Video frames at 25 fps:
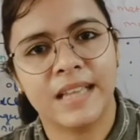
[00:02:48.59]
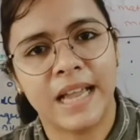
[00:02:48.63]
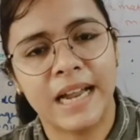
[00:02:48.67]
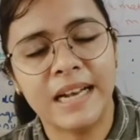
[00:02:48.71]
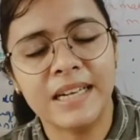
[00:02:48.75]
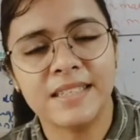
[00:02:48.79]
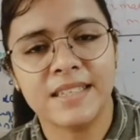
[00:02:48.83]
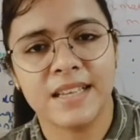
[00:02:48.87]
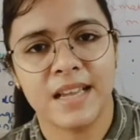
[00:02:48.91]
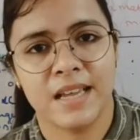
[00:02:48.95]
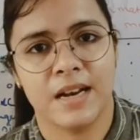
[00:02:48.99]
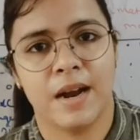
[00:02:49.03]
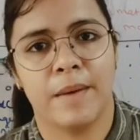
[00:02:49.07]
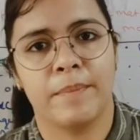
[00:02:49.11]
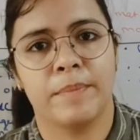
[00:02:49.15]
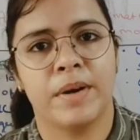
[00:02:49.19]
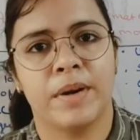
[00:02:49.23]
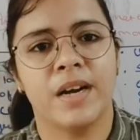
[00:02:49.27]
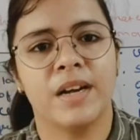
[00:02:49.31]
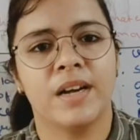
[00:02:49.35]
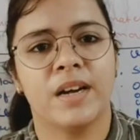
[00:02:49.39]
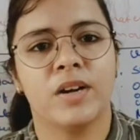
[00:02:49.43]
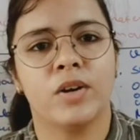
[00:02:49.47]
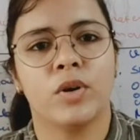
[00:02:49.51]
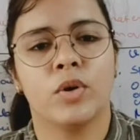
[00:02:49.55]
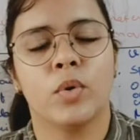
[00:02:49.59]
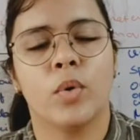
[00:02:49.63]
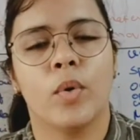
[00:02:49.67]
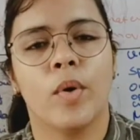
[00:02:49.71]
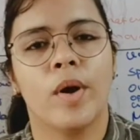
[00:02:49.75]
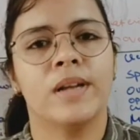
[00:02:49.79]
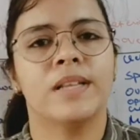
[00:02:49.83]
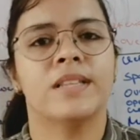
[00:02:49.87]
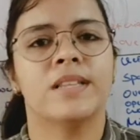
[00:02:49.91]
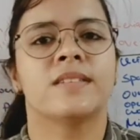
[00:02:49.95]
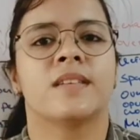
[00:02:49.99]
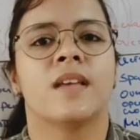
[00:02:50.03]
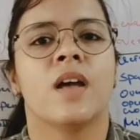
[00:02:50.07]
gets erupted into
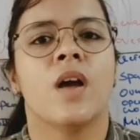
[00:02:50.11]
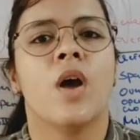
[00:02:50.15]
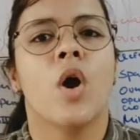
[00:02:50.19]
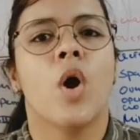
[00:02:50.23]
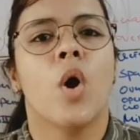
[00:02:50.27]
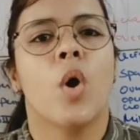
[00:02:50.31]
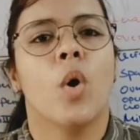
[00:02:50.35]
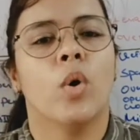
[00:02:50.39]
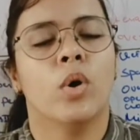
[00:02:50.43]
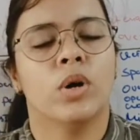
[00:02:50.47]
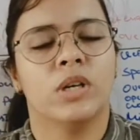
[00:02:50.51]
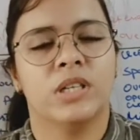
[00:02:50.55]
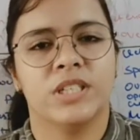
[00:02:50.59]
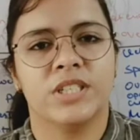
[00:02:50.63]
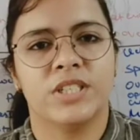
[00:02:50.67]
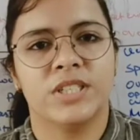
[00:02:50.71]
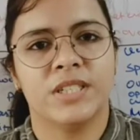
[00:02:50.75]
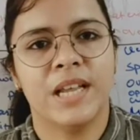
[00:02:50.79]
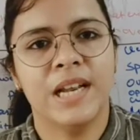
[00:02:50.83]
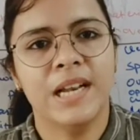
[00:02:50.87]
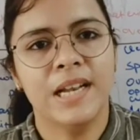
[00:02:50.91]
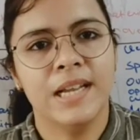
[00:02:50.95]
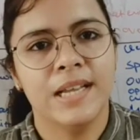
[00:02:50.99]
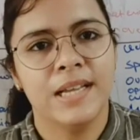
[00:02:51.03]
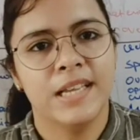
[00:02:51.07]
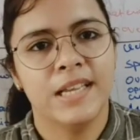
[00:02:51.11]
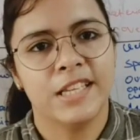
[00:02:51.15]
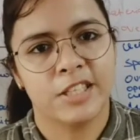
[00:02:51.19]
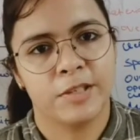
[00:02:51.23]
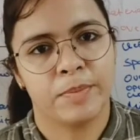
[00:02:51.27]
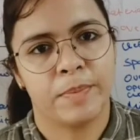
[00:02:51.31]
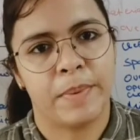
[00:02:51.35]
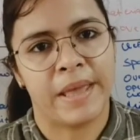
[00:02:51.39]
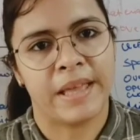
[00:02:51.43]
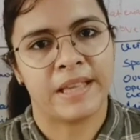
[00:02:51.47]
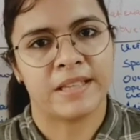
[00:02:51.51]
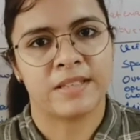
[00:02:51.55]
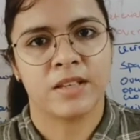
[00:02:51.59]
its original
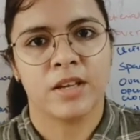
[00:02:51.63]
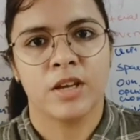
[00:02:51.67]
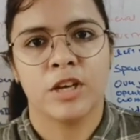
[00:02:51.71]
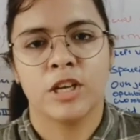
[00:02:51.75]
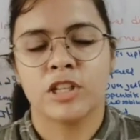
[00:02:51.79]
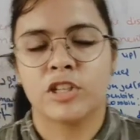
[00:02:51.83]
space.